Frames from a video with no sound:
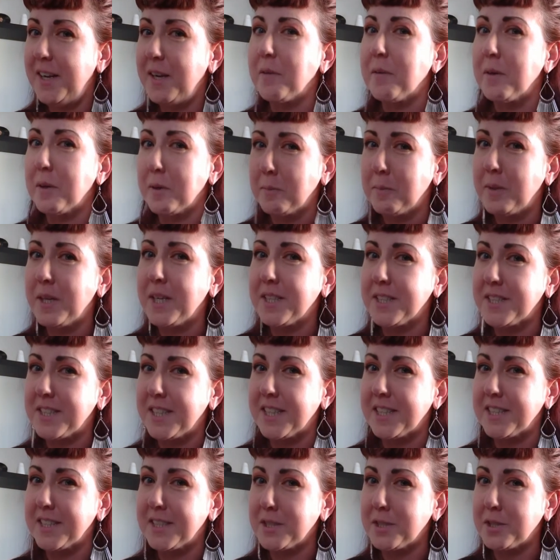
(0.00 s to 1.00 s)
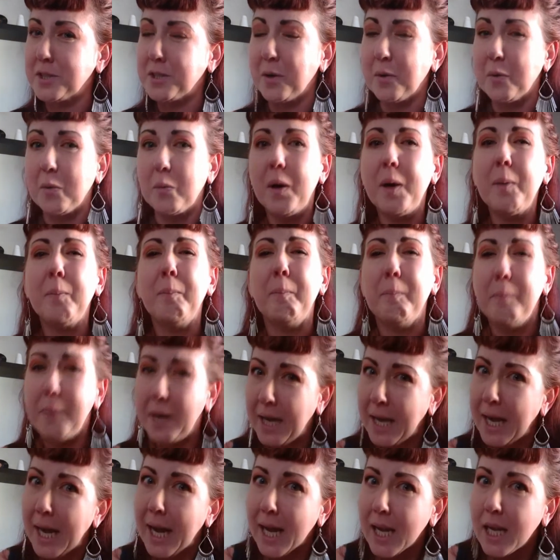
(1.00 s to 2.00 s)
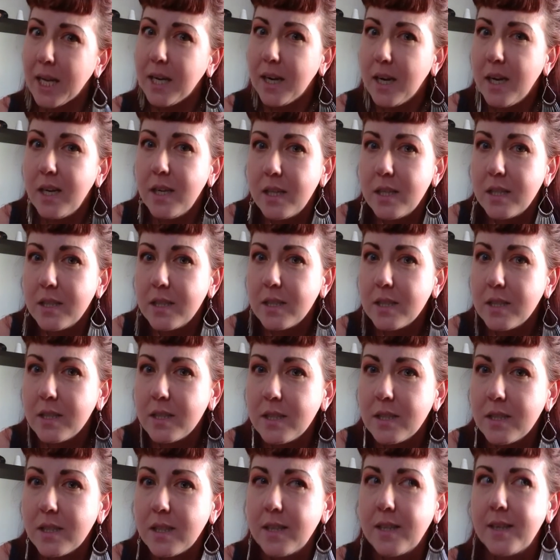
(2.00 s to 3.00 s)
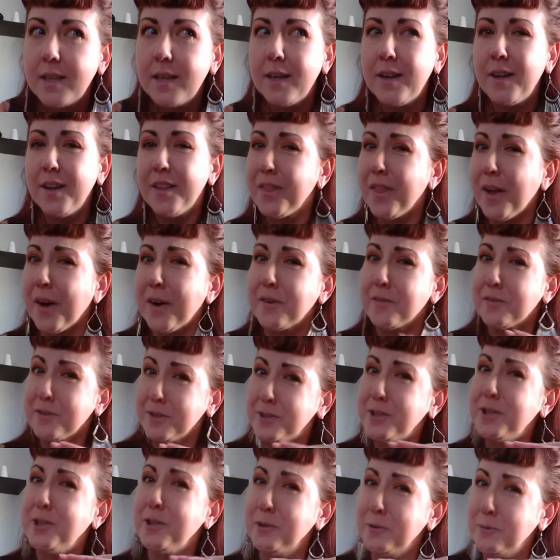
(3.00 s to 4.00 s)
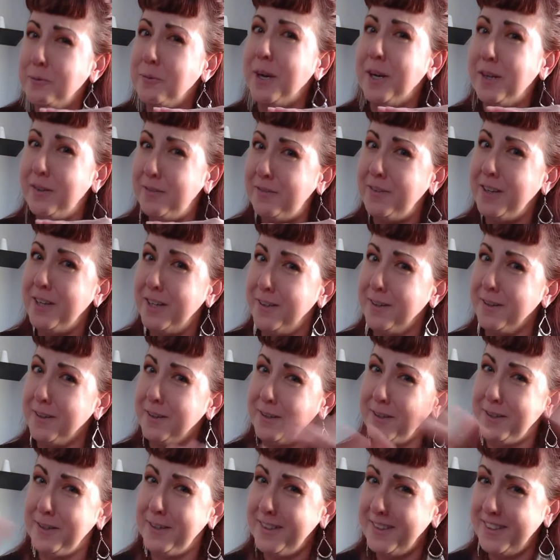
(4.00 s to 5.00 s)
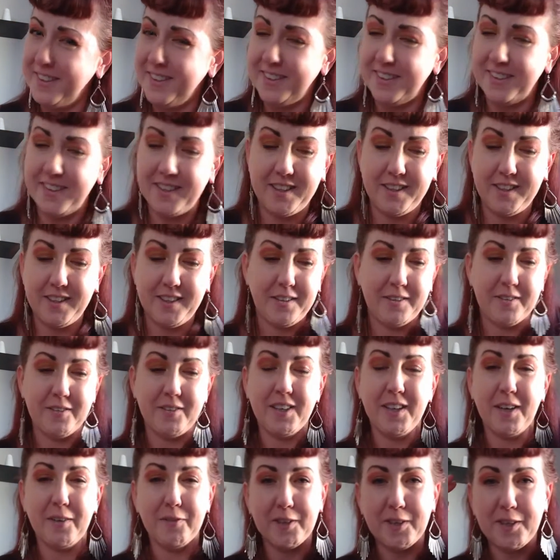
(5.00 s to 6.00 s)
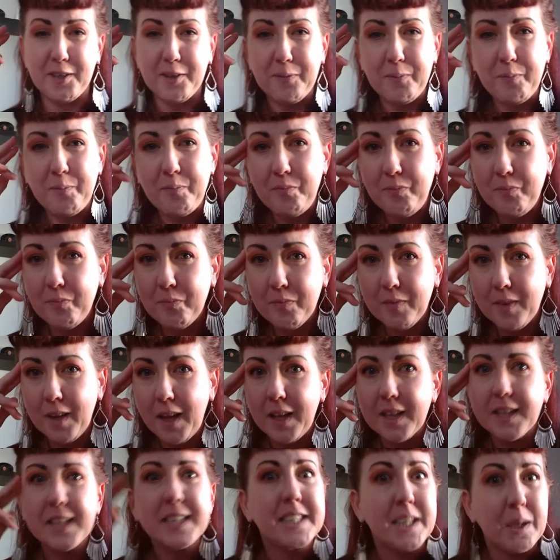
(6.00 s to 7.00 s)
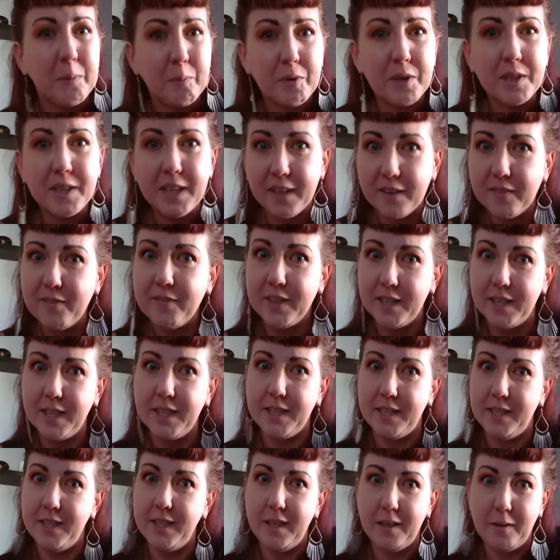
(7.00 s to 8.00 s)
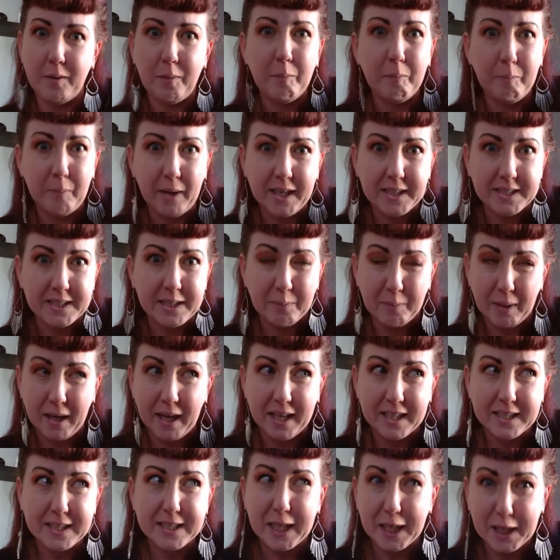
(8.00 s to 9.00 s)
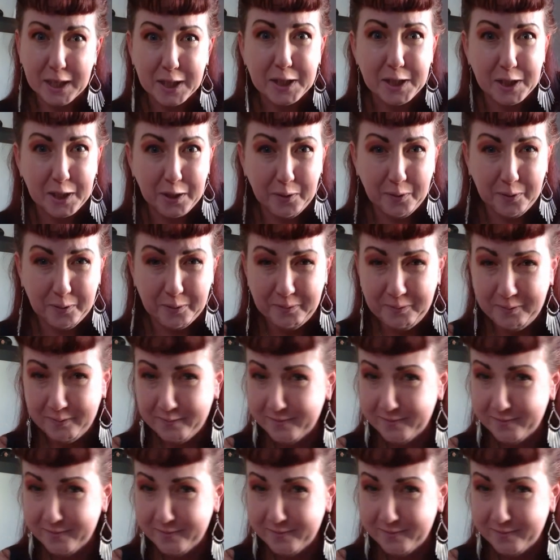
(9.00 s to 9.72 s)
I'm gonna make a sexist joke. What man thought of a two way feeder? Whatever. The same one that invented maxi pads, I assume.